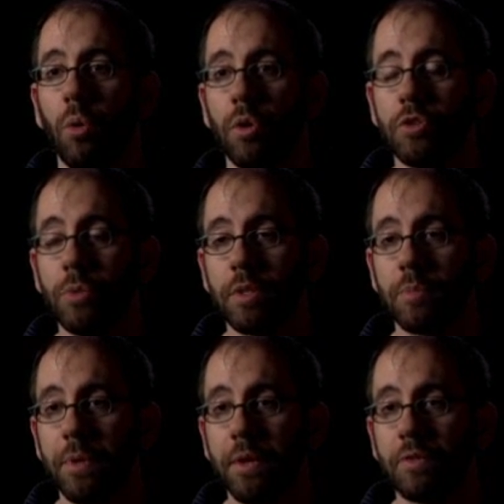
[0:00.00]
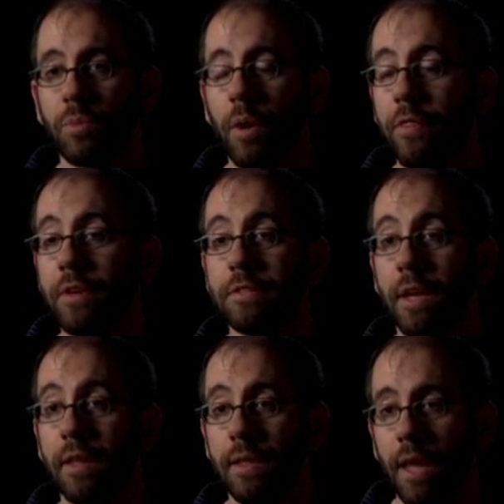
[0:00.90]
or to experience what their
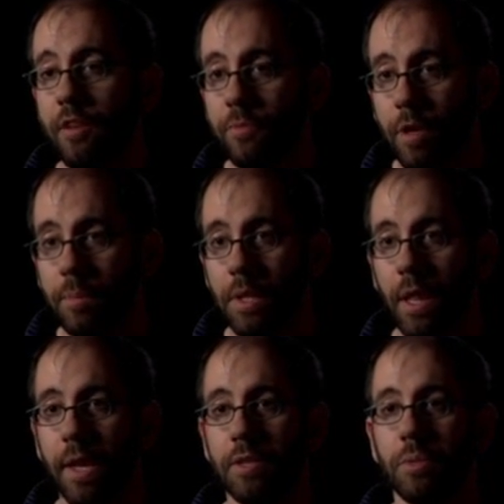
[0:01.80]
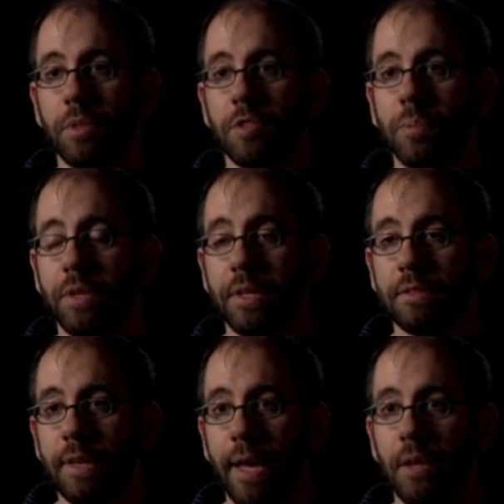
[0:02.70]
daily life might be like, to
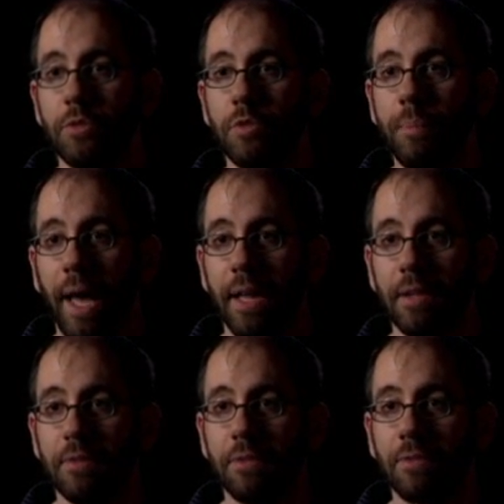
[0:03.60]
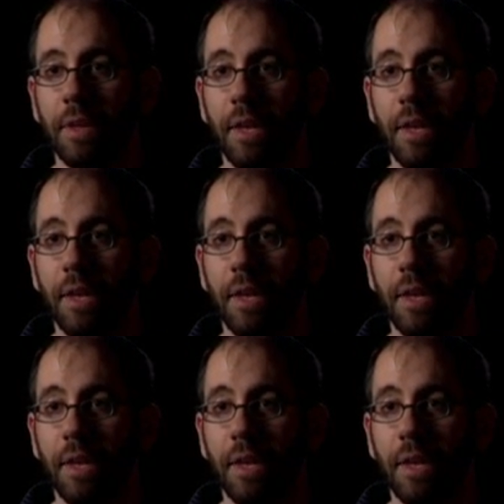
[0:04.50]
experience how do you balance